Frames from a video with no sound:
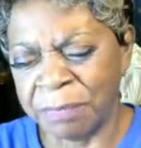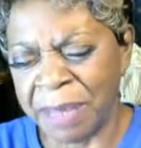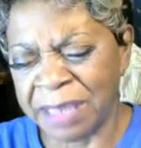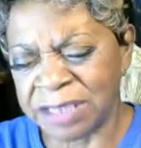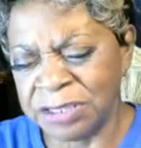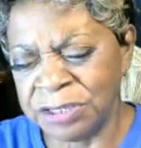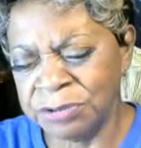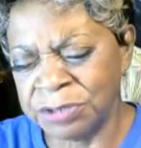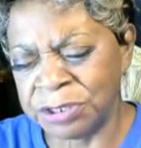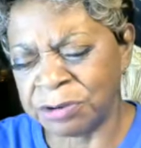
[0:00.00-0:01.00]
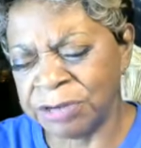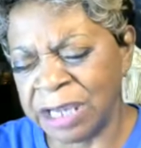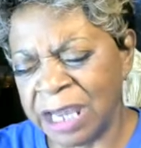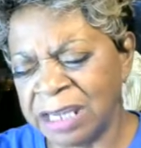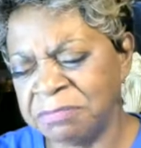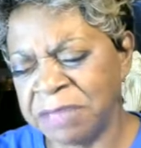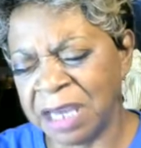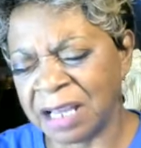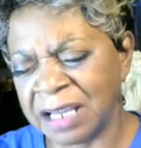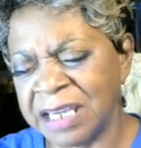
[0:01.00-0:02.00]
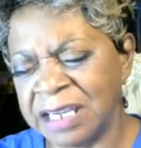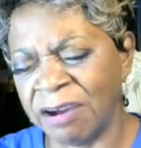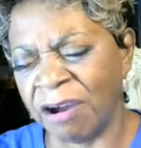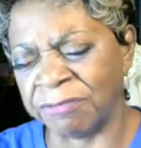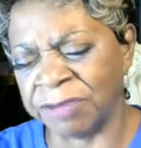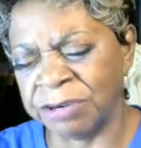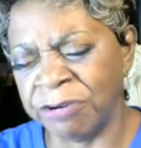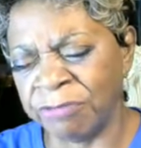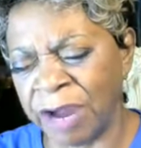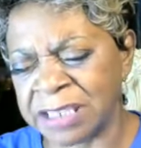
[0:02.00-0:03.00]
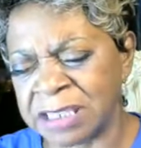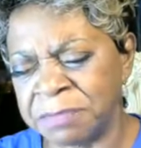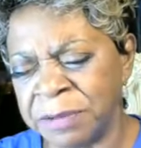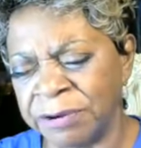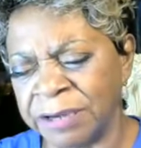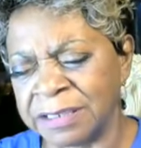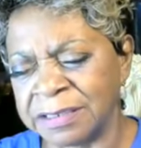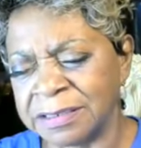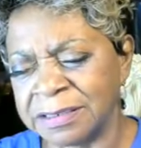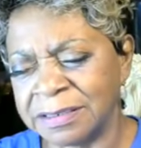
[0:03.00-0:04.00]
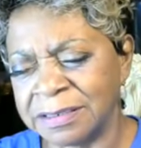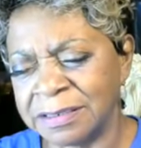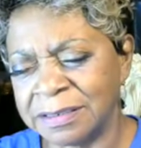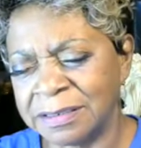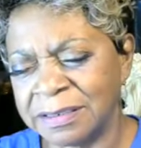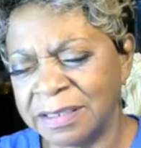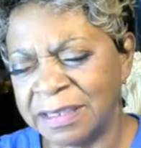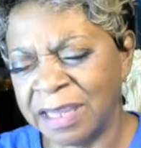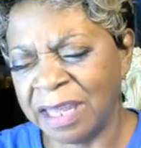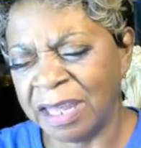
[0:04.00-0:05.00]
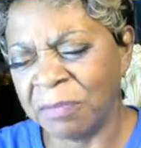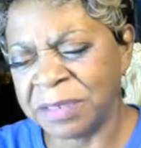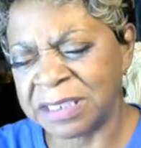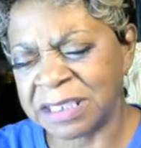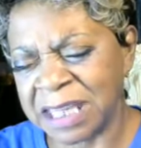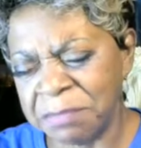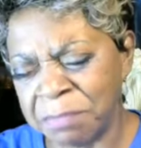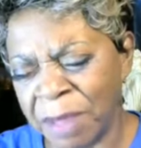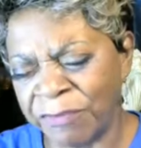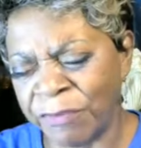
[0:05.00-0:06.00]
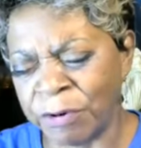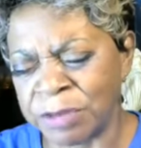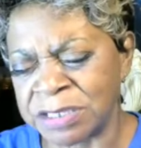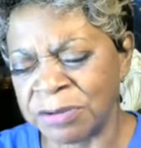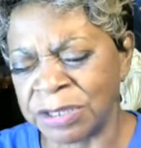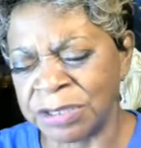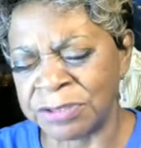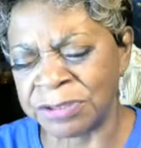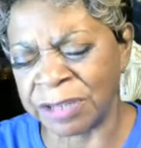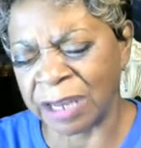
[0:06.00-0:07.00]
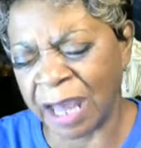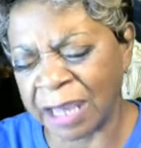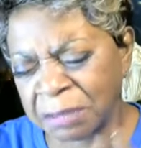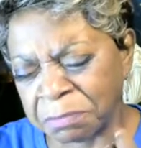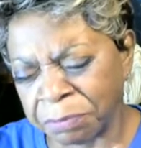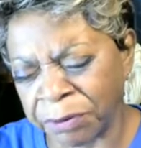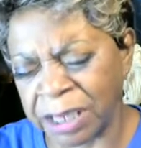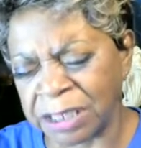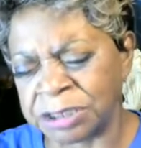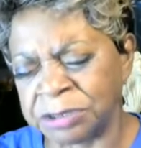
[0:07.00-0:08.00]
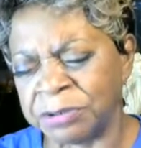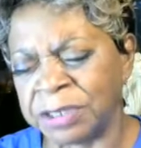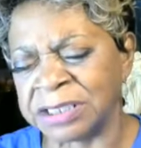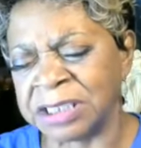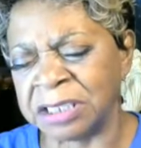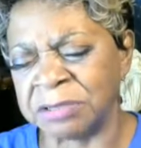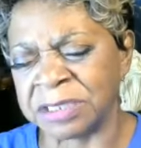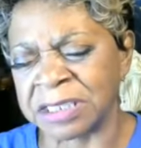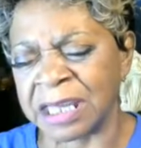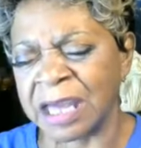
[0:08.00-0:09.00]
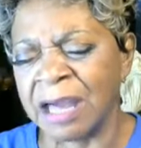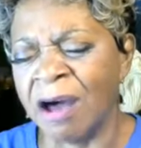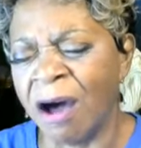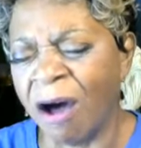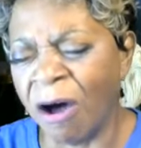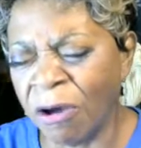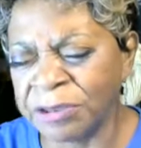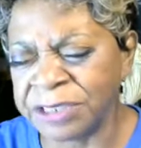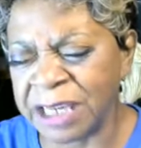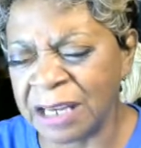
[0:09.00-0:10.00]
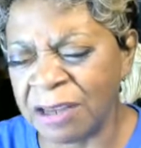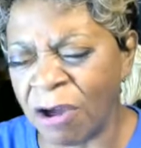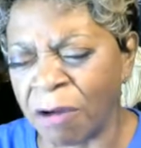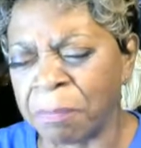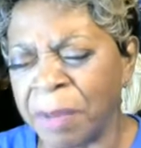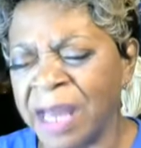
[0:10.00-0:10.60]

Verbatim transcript: So I'm asking you to create in me a clean heart, renew a right spirit. Help me to keep my focus on you so that I can praise you continuously all day long.